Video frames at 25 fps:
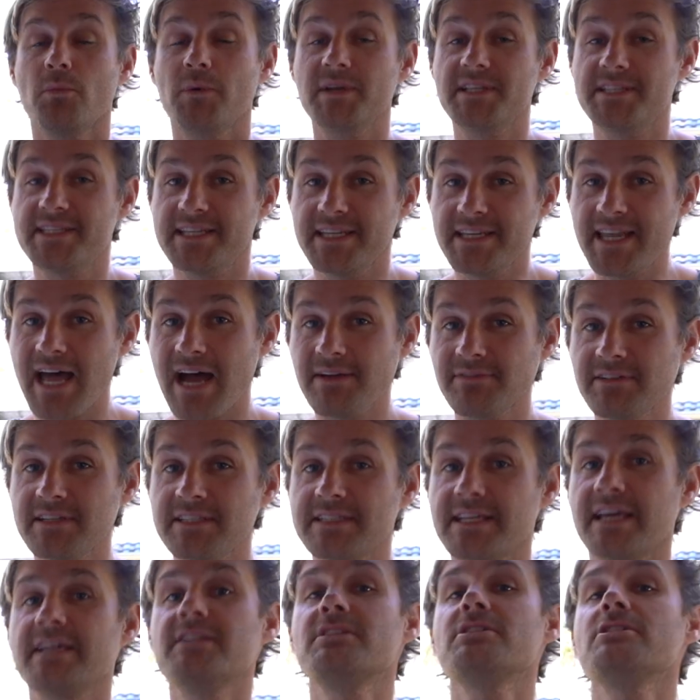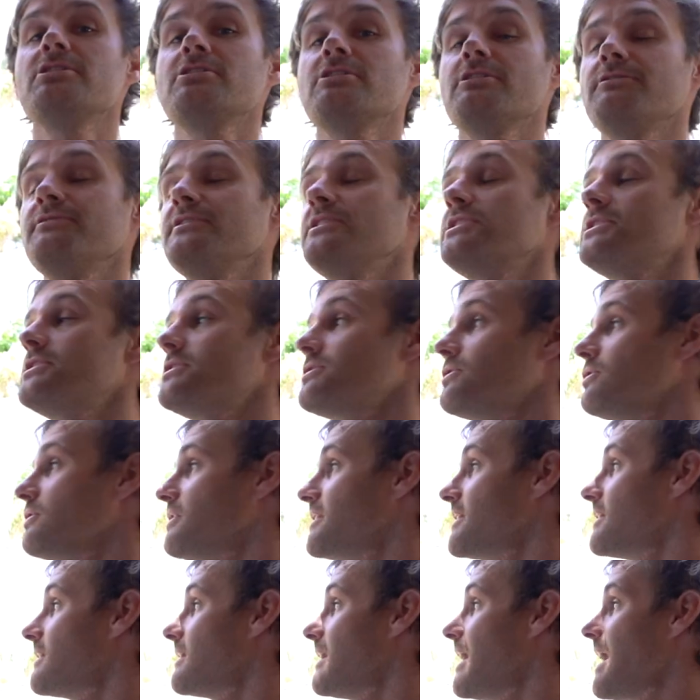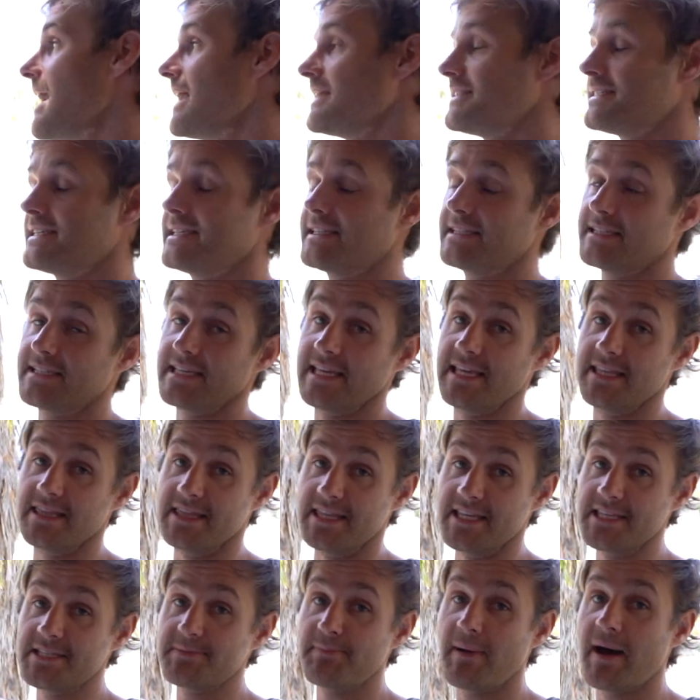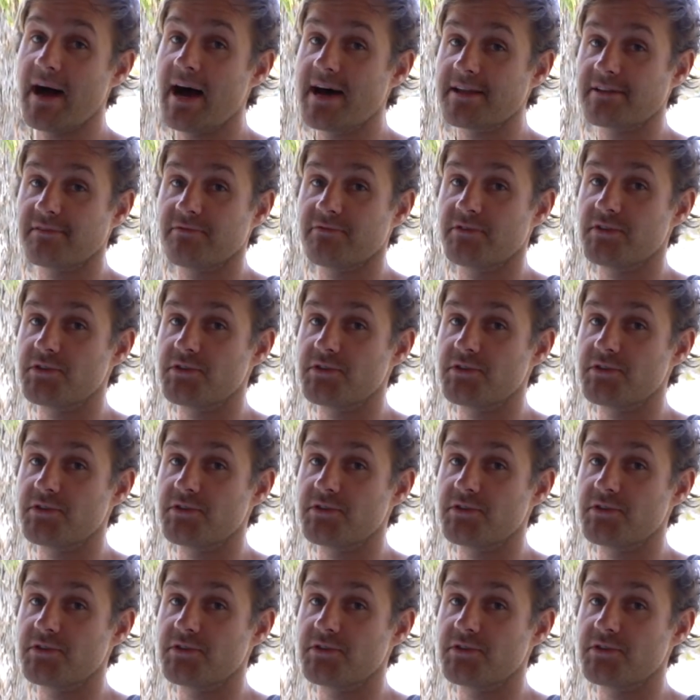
We did have intentions of installing lights in this part of the